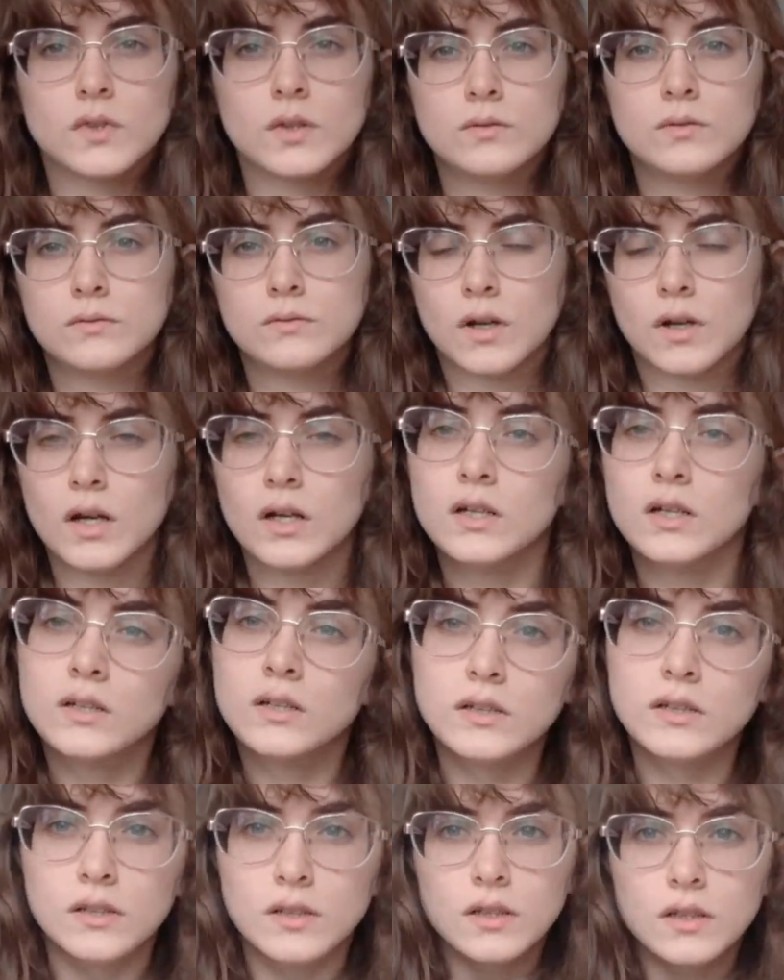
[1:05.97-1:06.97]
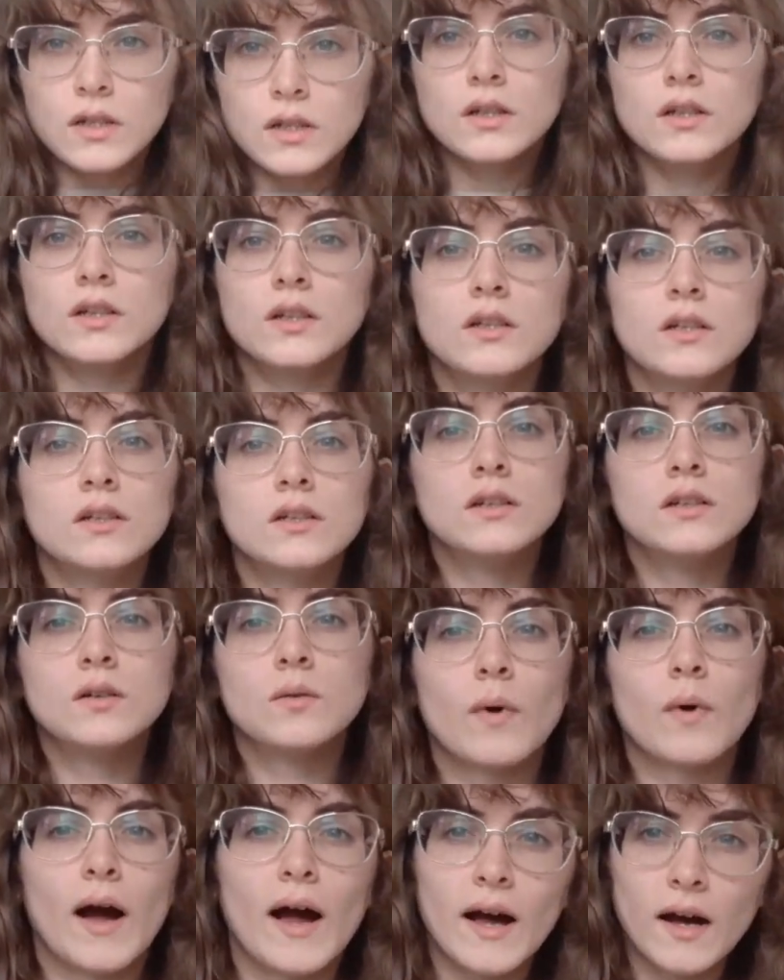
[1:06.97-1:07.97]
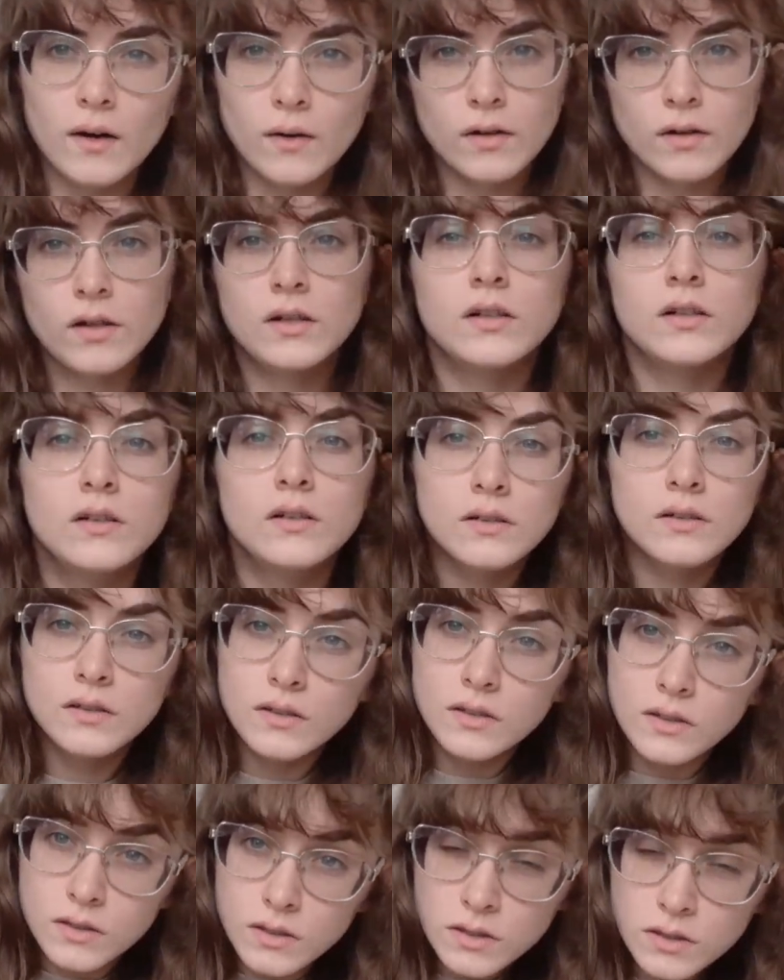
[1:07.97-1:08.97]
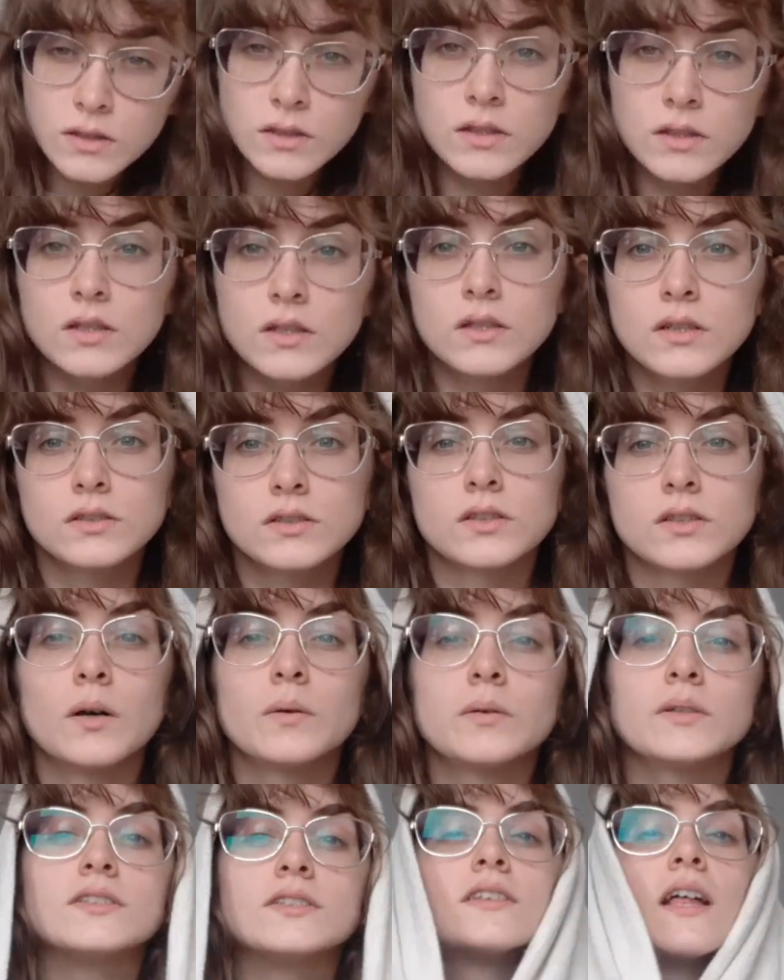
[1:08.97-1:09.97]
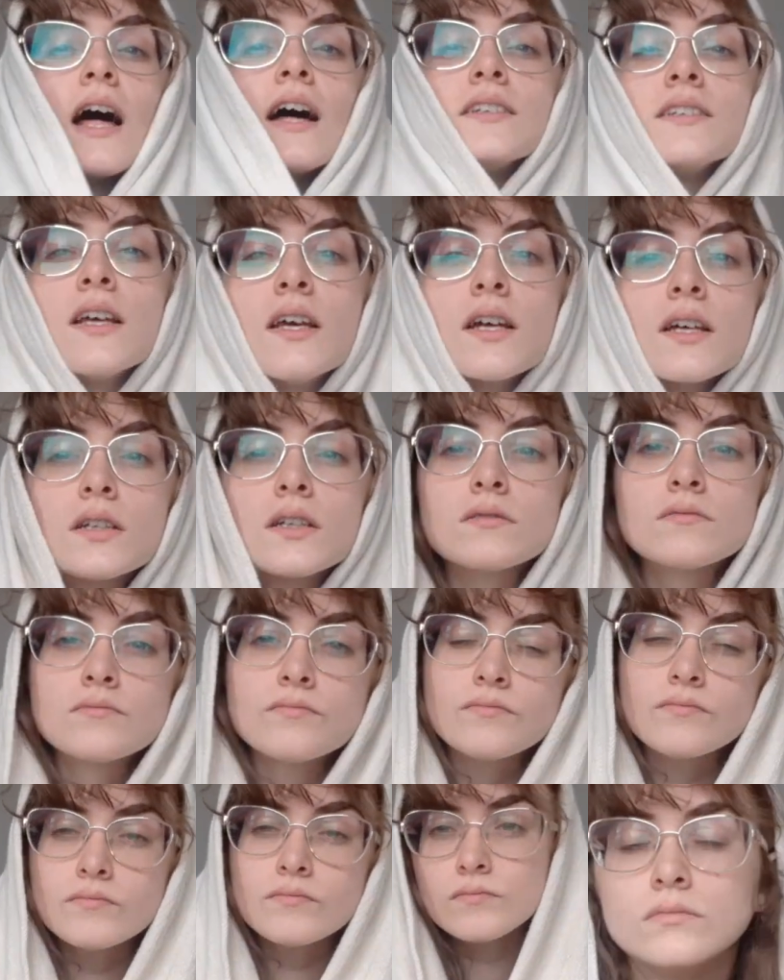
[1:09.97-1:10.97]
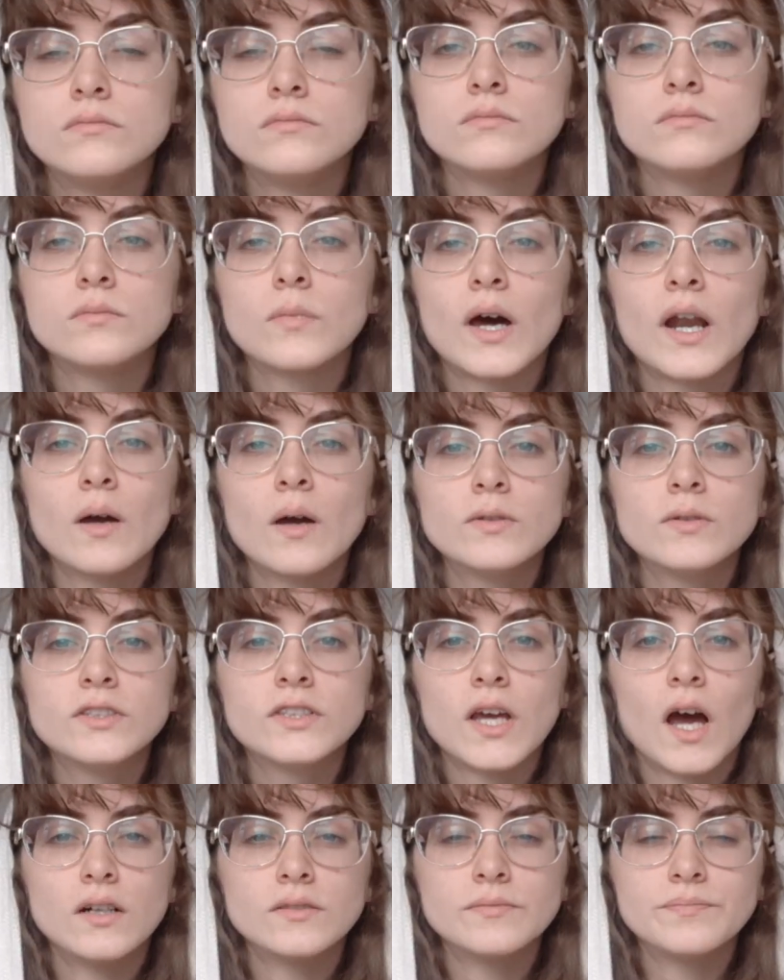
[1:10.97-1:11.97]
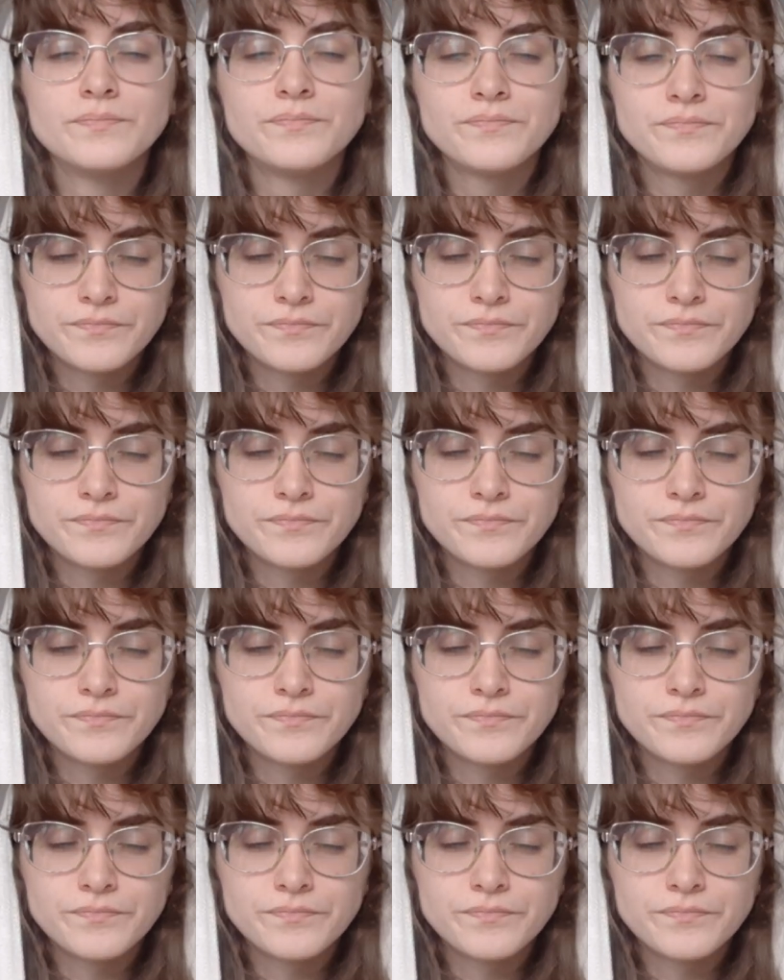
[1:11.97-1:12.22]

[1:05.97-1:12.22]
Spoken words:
Ooh, wow, so aesthetic. When I was young,